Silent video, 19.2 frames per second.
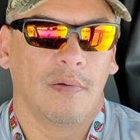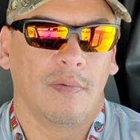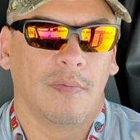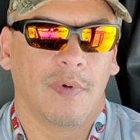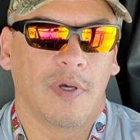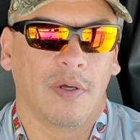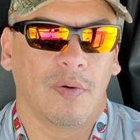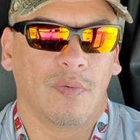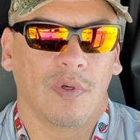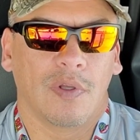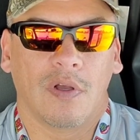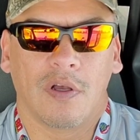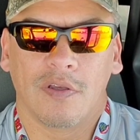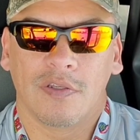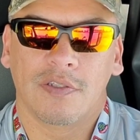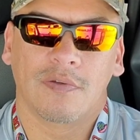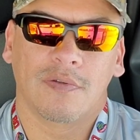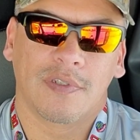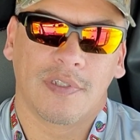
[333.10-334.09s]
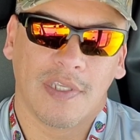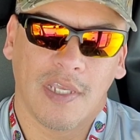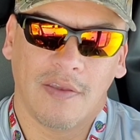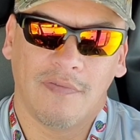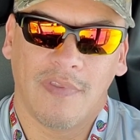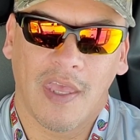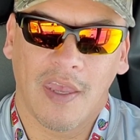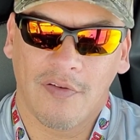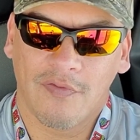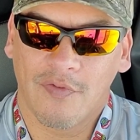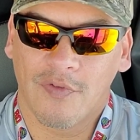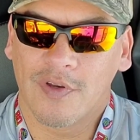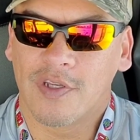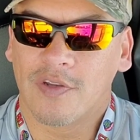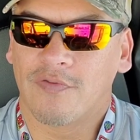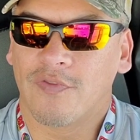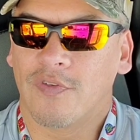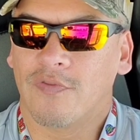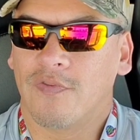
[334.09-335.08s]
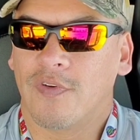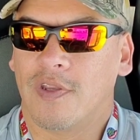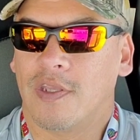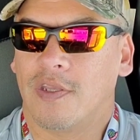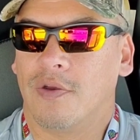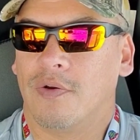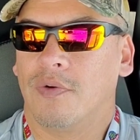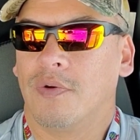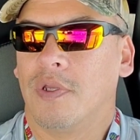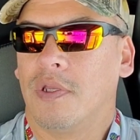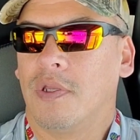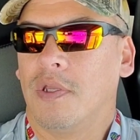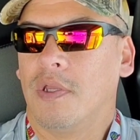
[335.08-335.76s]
but we'll also save that for a different video.